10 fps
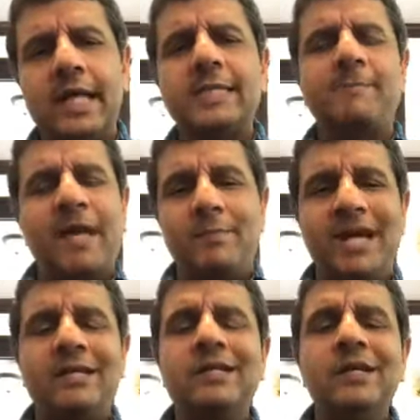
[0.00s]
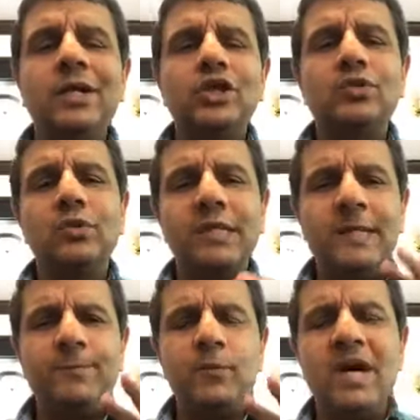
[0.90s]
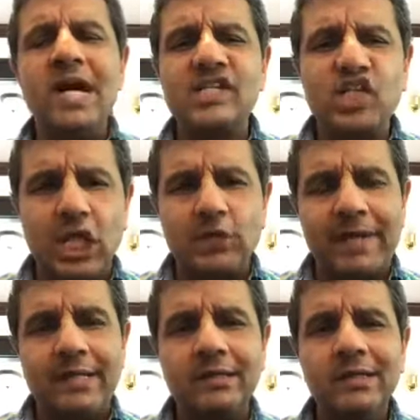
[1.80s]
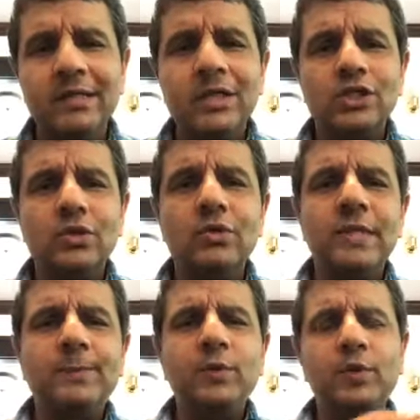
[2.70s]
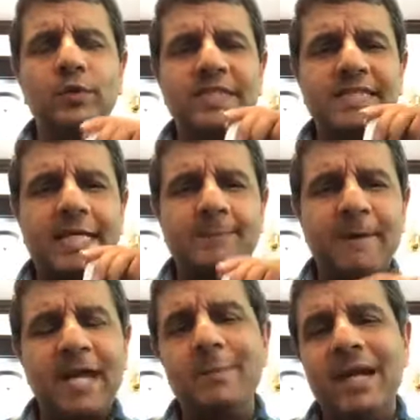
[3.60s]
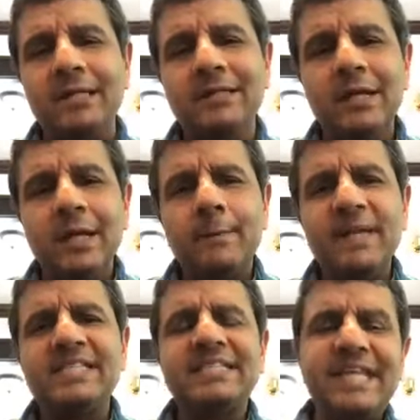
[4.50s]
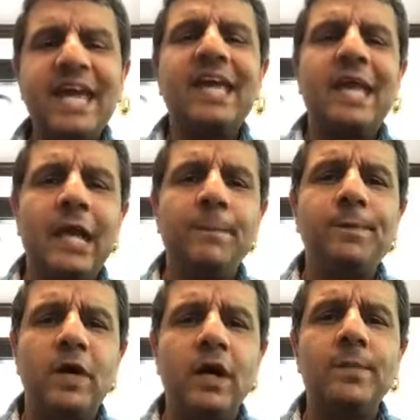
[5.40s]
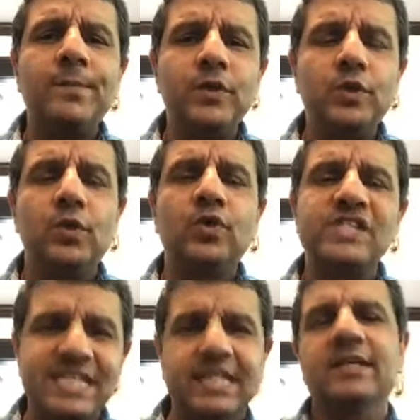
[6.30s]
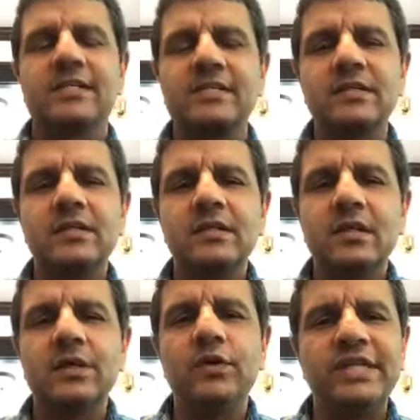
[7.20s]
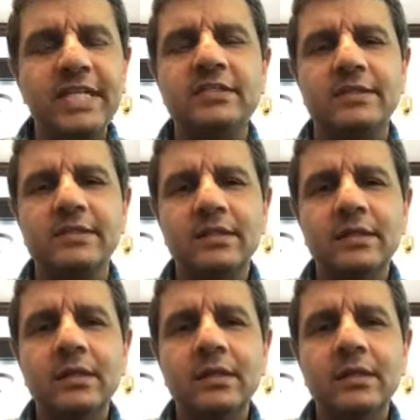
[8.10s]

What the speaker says: experiment. So if you are children, so if you do this experiment, please take help of your seniors or your teachers.